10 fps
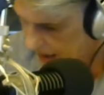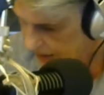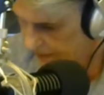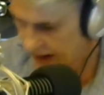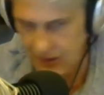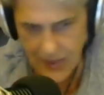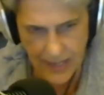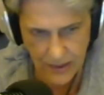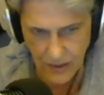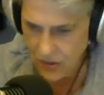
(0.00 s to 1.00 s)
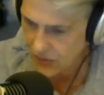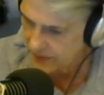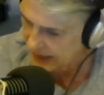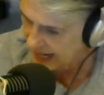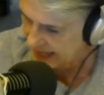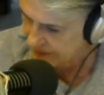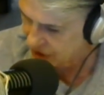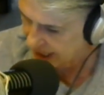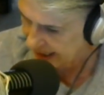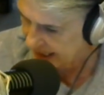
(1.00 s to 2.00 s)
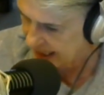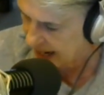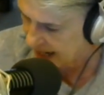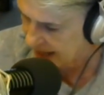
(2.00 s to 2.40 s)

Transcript: far as I know. But I am checking on